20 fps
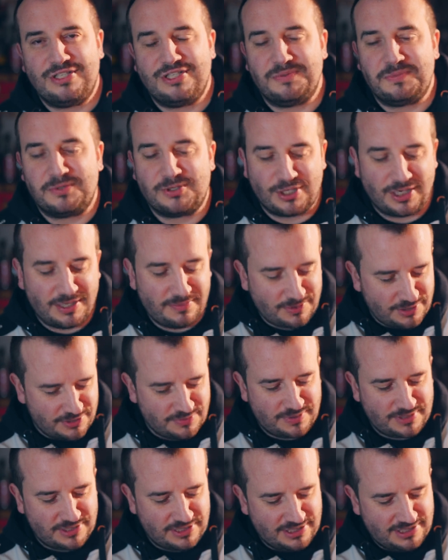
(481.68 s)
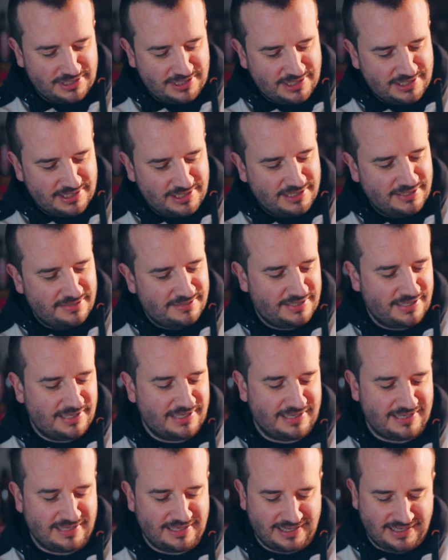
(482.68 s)
subscribers, which is decent.
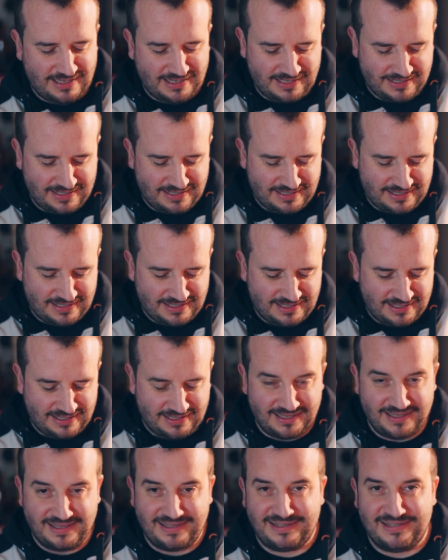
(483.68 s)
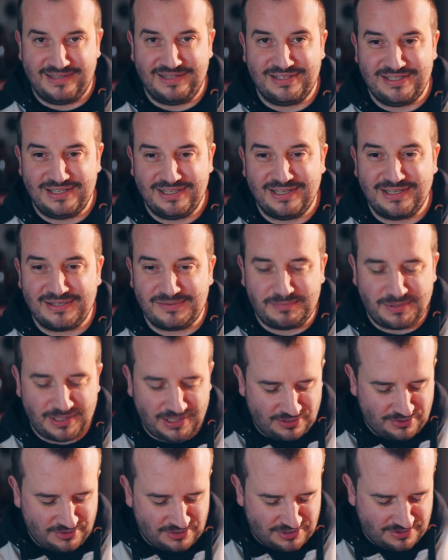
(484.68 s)
It's pretty
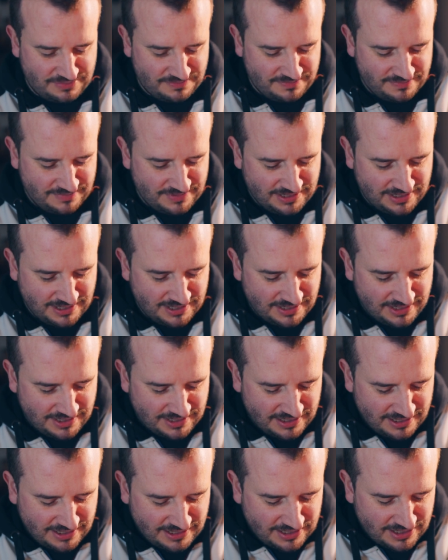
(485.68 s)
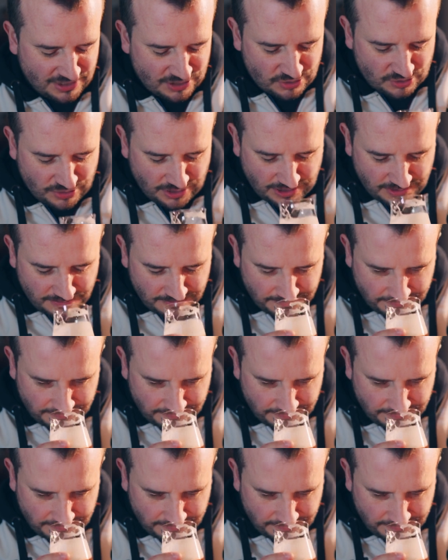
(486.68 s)
awesome. So yeah,